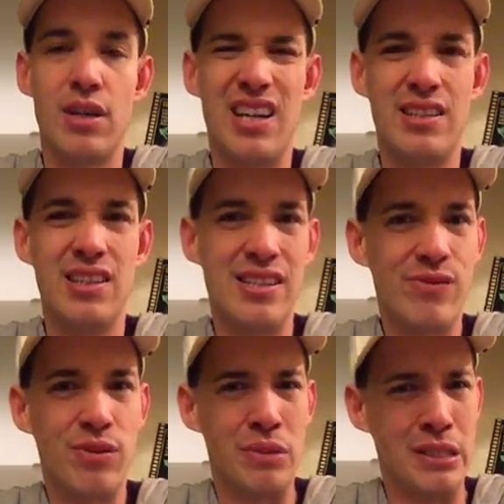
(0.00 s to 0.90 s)
I think this is
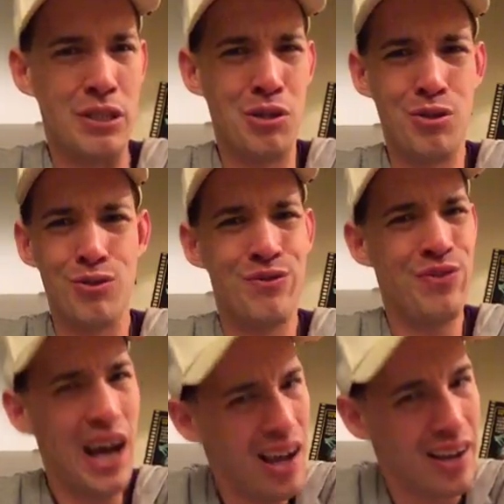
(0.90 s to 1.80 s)
for me too.
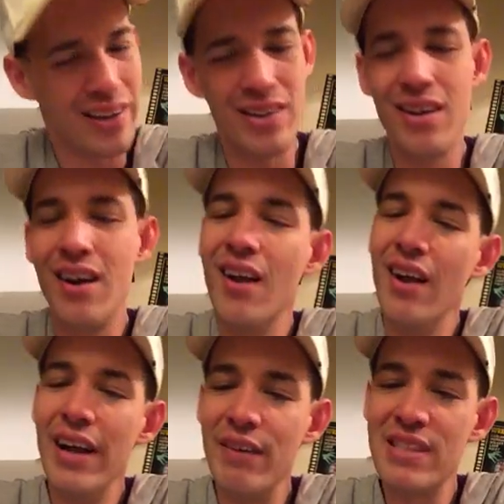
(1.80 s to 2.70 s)
Fuck.
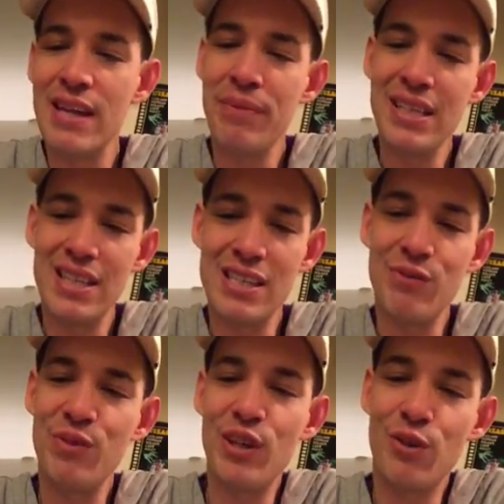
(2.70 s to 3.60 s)
If something
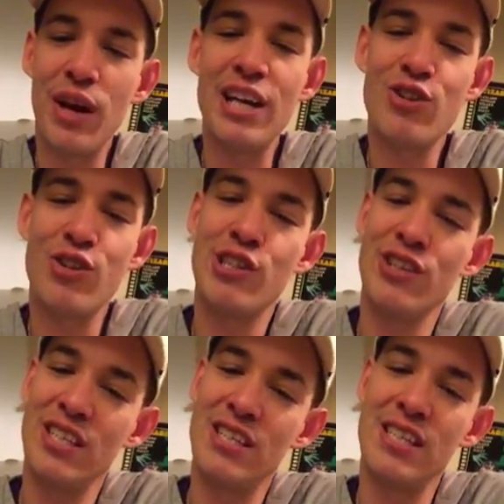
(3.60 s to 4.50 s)
doesn't feel right, trust
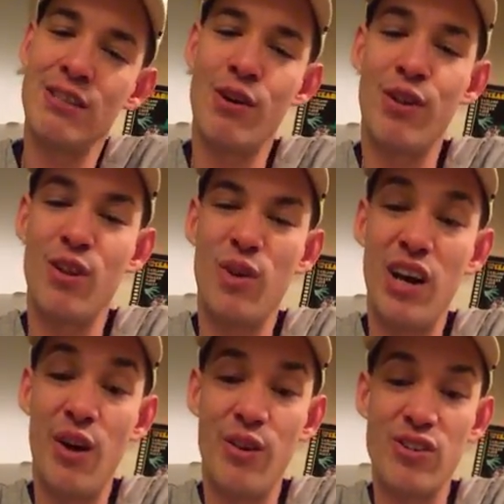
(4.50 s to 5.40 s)
your instincts rather than what
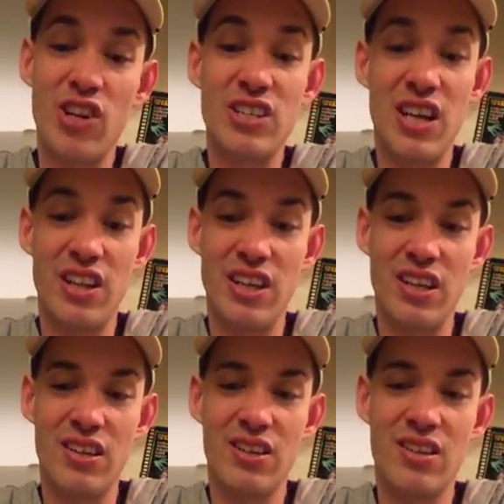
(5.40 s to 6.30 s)
others are
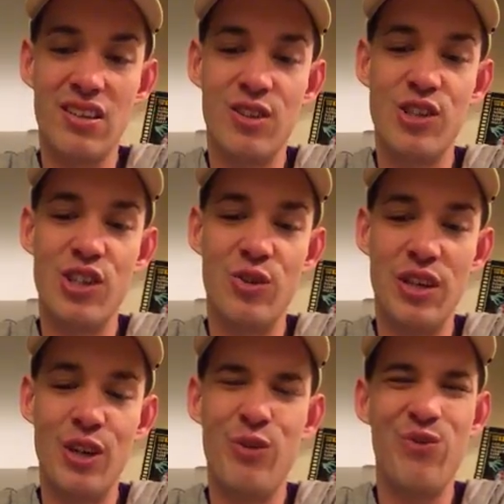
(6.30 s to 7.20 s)
telling or
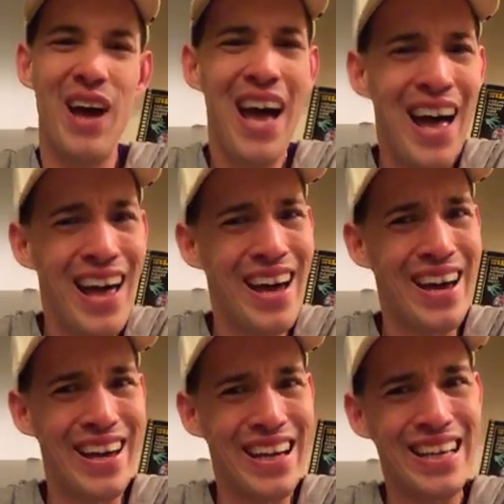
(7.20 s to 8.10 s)
showing you. Fuck.
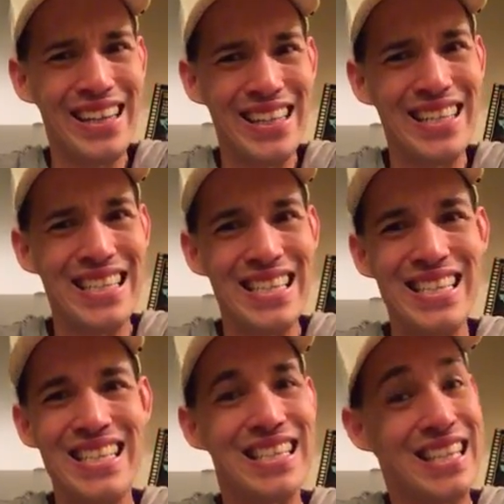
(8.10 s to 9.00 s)
This is
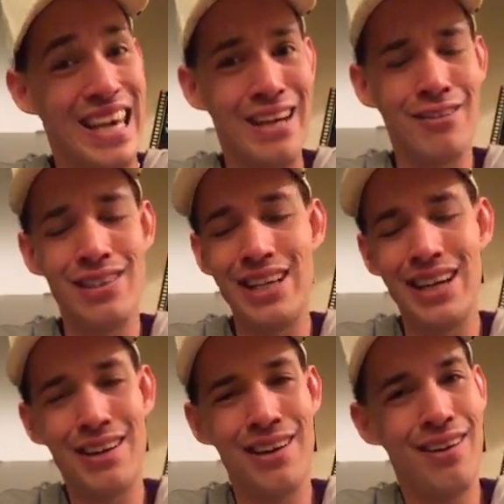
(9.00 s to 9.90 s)
scary.
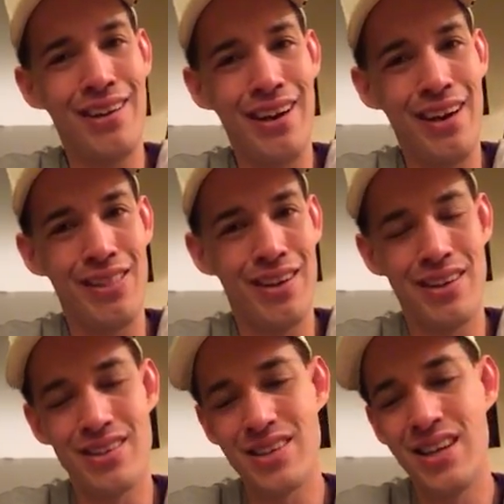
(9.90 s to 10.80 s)
God, I hate this.